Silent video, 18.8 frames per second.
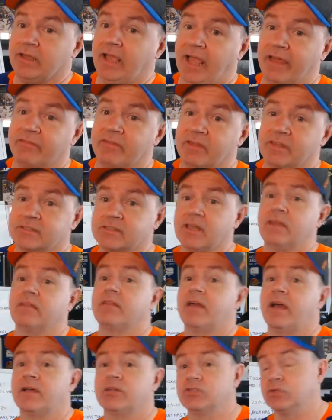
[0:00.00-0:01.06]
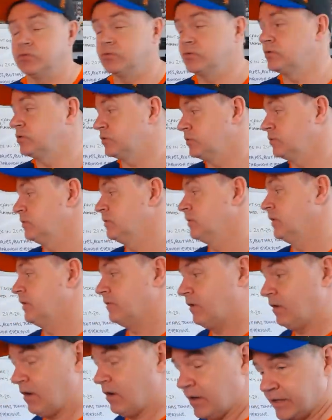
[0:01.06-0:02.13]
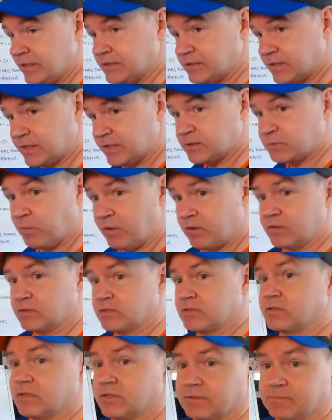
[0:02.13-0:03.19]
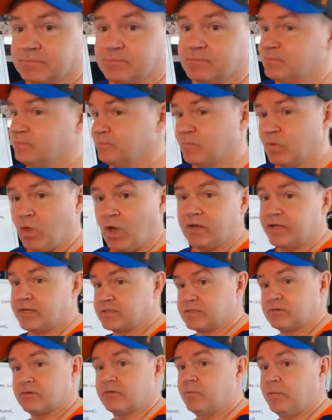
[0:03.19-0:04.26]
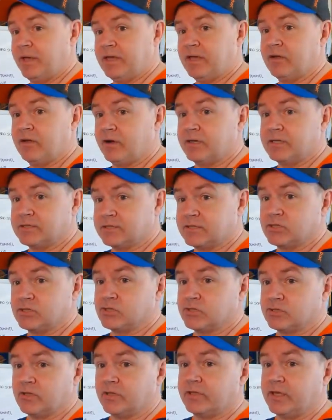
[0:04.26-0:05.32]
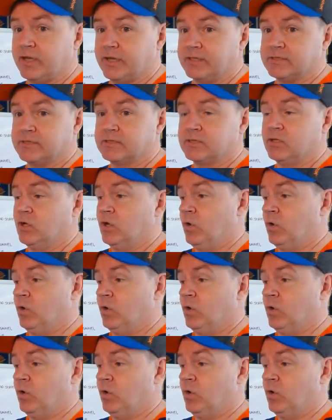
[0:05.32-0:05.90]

And they say that due to the hockey sense parts, the not necessarily making great decisions on the ice,